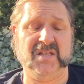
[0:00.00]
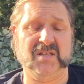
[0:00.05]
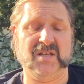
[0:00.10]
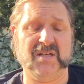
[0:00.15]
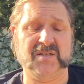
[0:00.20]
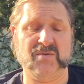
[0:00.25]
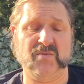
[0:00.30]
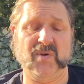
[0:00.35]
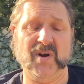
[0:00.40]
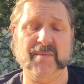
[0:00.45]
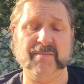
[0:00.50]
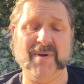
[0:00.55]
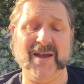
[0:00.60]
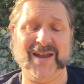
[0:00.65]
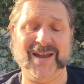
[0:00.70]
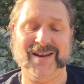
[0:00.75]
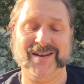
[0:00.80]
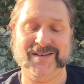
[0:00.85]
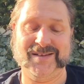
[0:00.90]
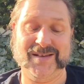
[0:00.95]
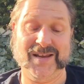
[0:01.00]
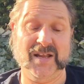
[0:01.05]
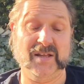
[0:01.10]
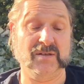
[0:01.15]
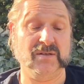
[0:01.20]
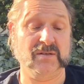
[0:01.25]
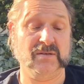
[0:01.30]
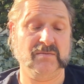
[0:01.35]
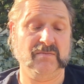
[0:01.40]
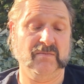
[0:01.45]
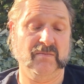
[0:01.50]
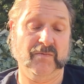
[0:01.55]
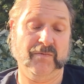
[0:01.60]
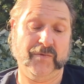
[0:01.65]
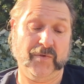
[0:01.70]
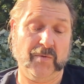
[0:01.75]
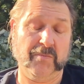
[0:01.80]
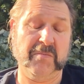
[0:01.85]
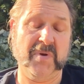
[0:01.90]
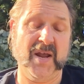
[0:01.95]
doesn't really make any sense,
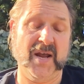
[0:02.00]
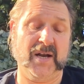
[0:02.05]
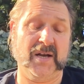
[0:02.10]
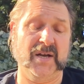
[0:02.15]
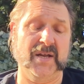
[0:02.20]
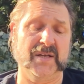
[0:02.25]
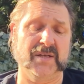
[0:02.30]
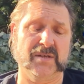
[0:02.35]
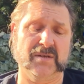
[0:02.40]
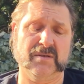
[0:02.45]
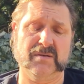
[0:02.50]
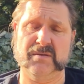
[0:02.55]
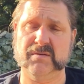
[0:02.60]
for me at least,